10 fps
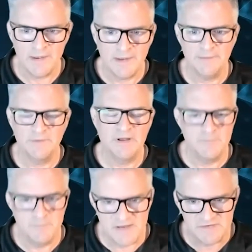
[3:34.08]
and,
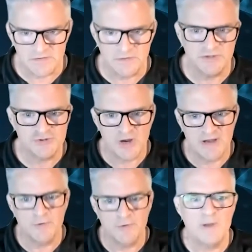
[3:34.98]
and basically
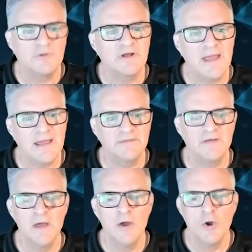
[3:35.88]
tried to replicate
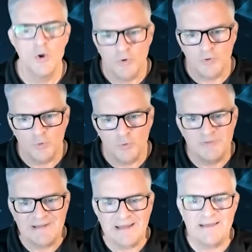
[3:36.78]
what it would
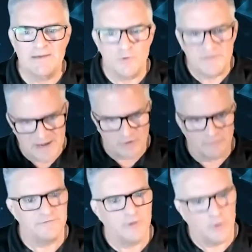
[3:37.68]
be like with
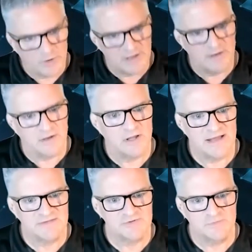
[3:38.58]
airflow in a
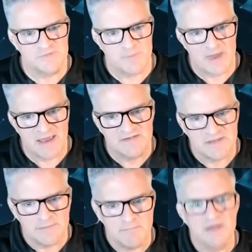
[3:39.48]
classroom space
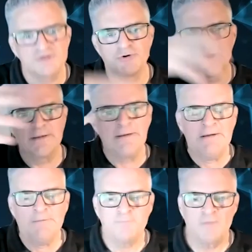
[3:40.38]
and measuring
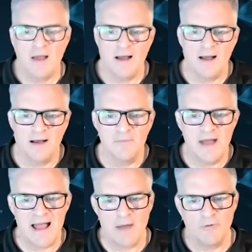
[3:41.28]
um,
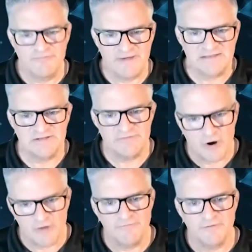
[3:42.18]
how effective
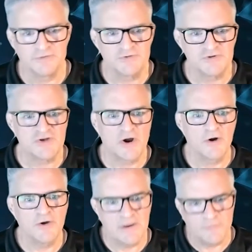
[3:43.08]
our filters
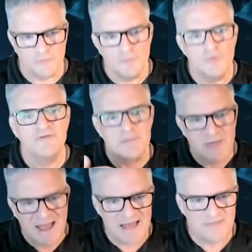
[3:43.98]
are at removing
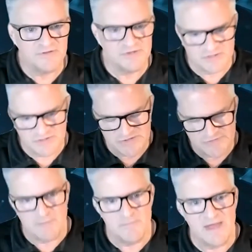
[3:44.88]
pathogens
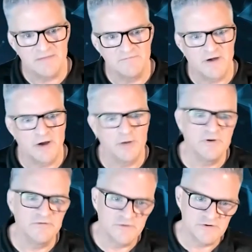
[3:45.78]
from that
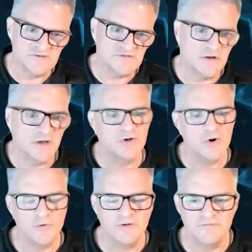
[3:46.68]
environment versus an
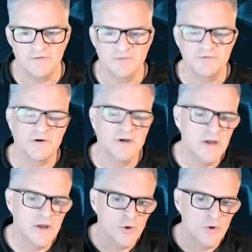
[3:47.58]
uncoated filter.